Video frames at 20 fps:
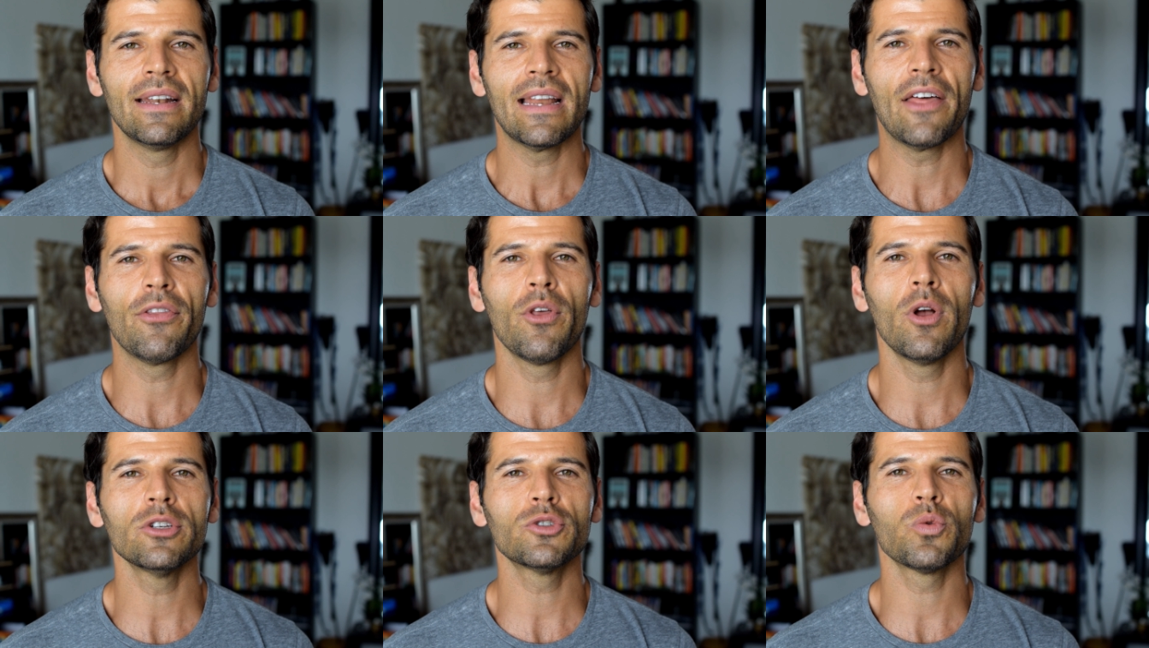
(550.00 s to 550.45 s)

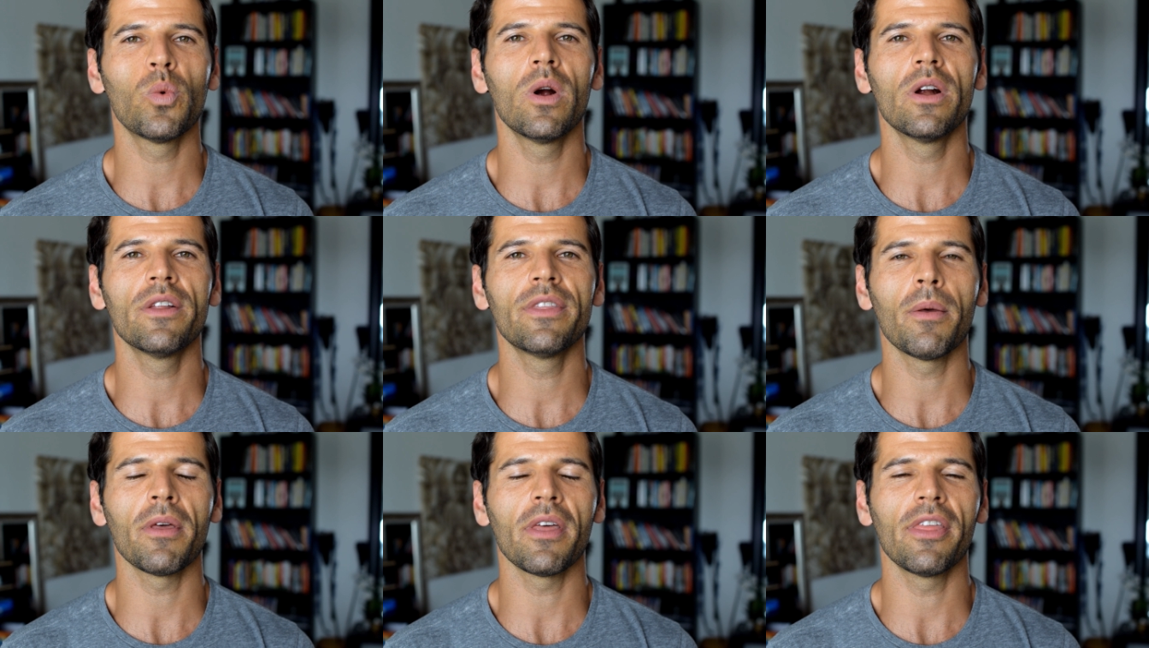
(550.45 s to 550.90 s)
Now, those
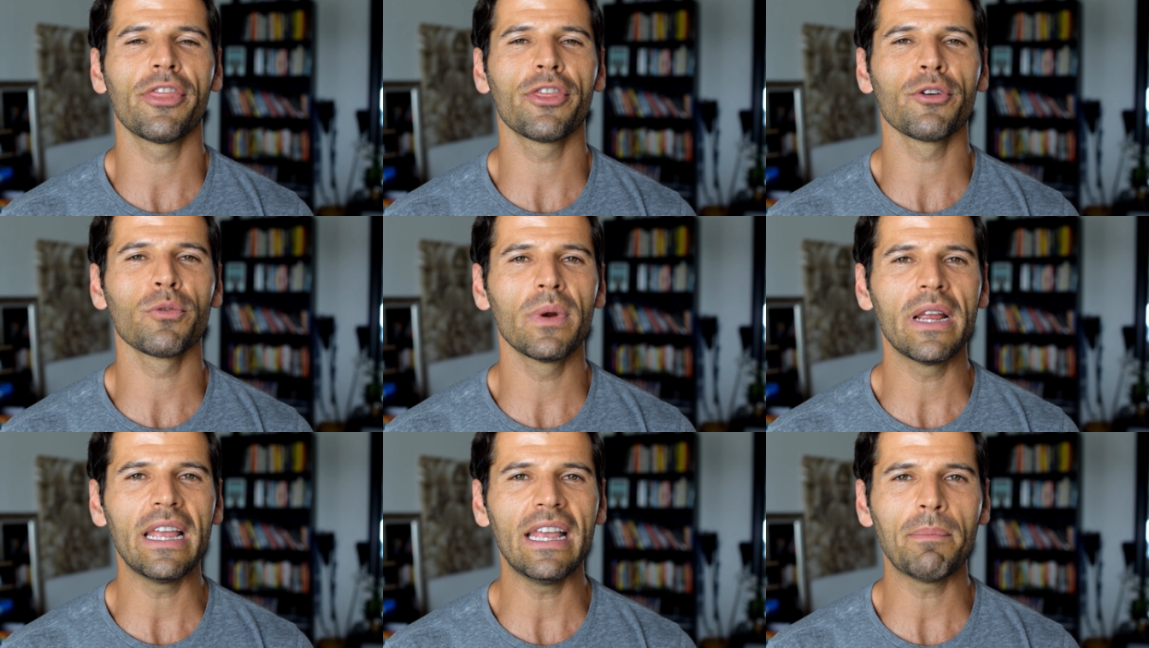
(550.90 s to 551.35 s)
were the
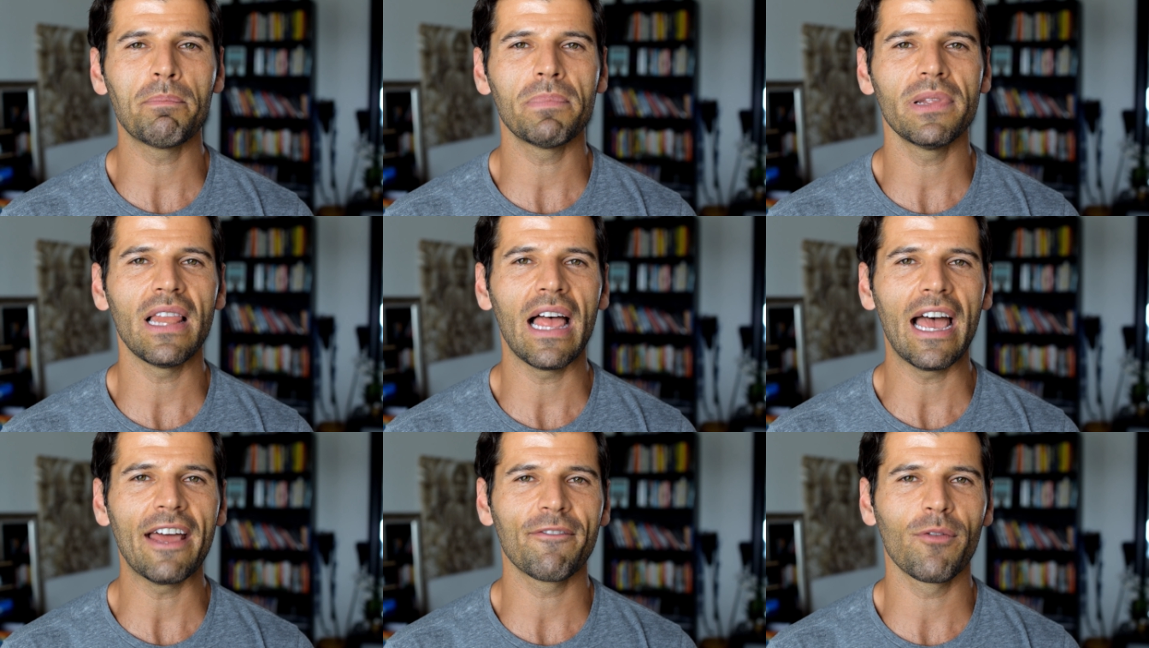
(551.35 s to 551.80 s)
three
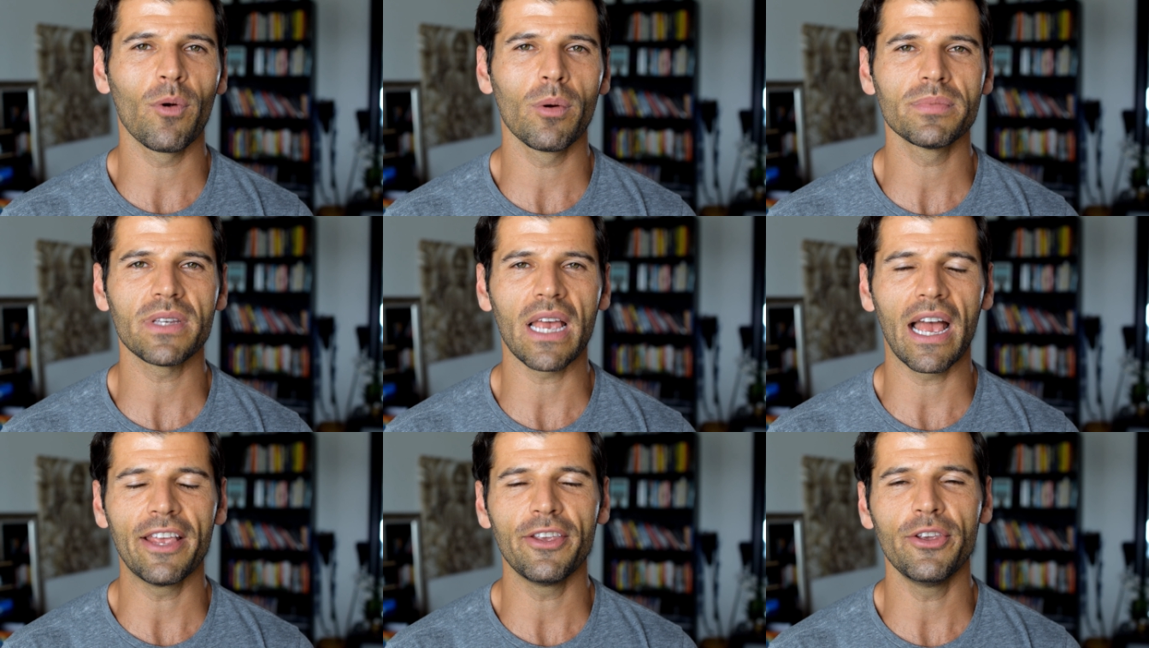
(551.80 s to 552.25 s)

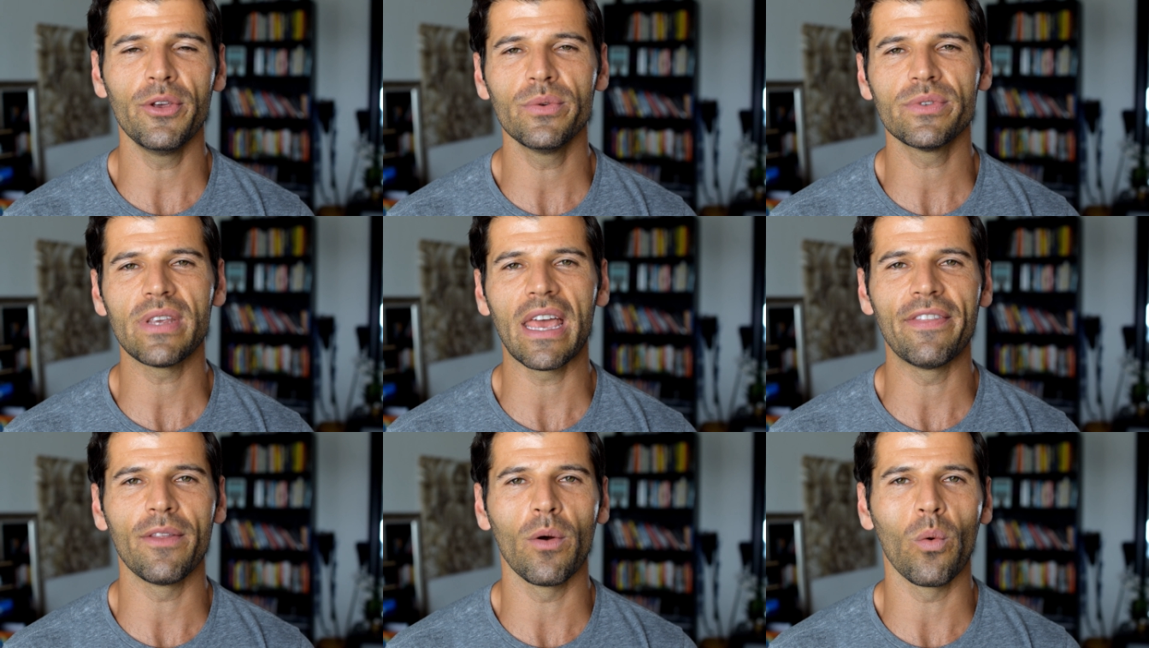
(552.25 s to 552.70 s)
platforms I
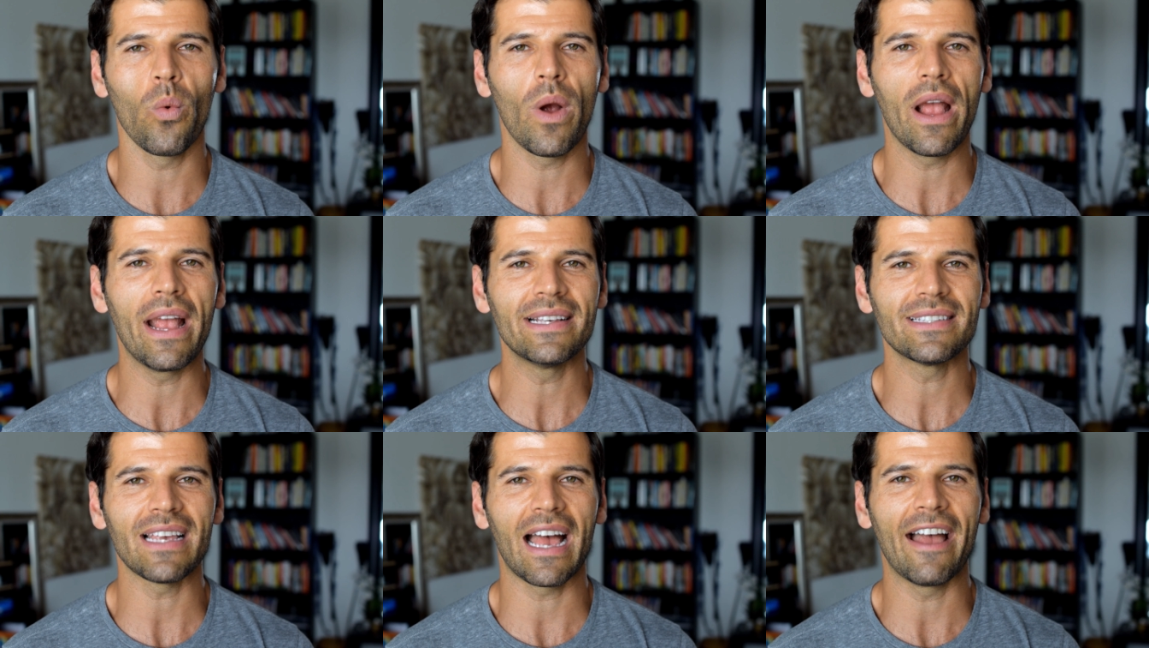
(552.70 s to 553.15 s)
use and the
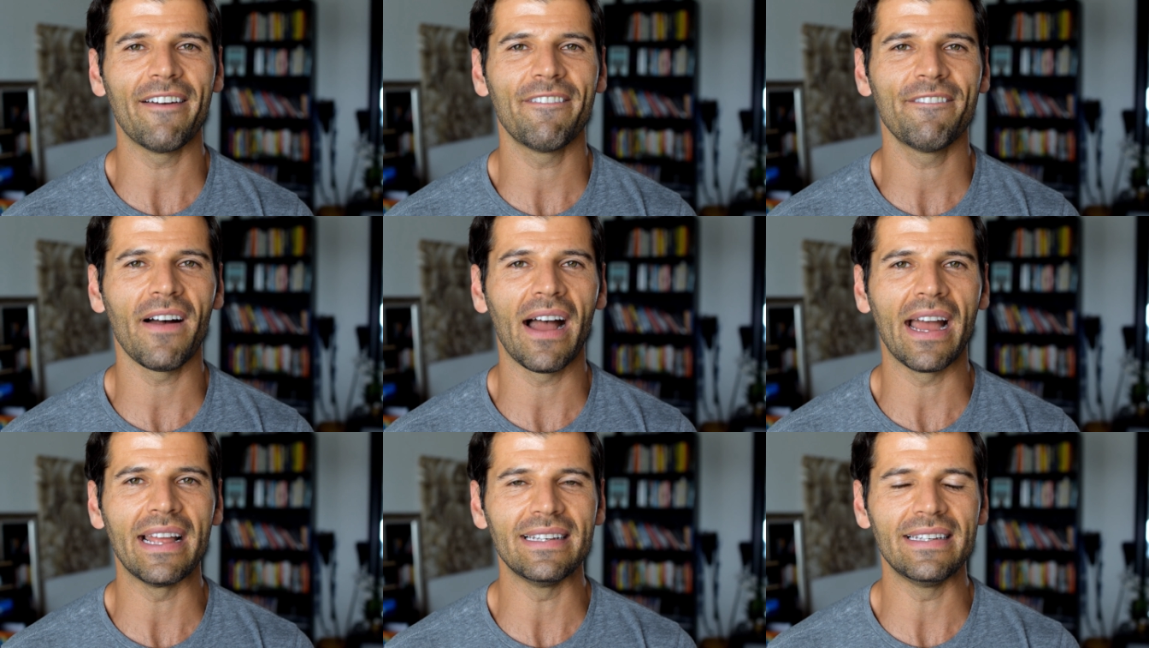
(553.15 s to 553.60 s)
ways I
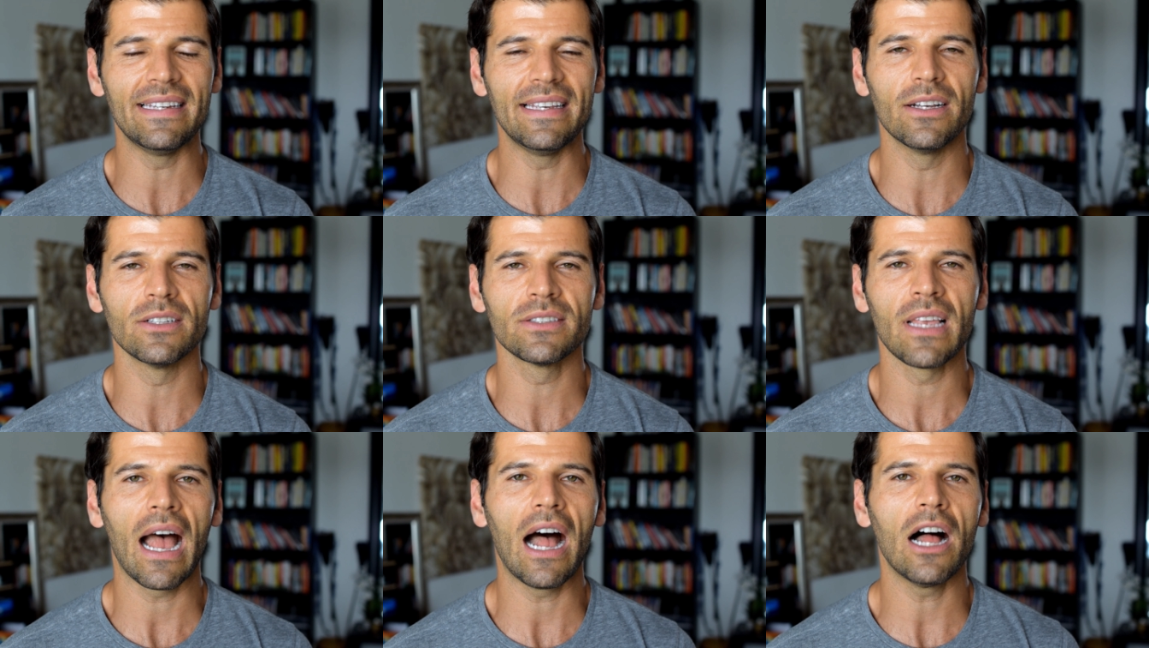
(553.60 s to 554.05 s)
find deals.